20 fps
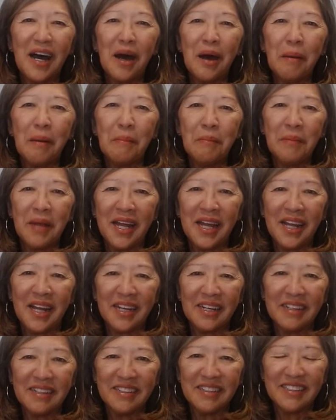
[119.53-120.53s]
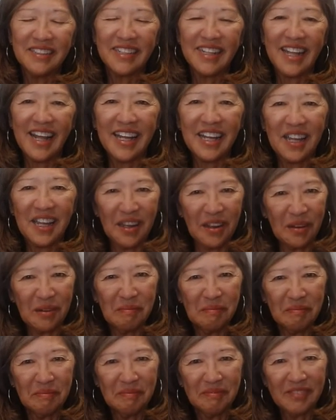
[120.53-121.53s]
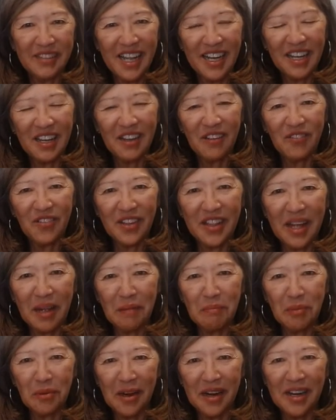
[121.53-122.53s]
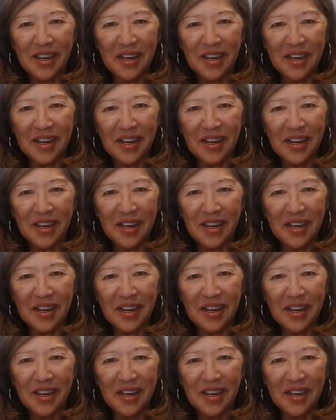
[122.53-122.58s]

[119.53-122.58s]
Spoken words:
Amen. Thank you. Thank you for that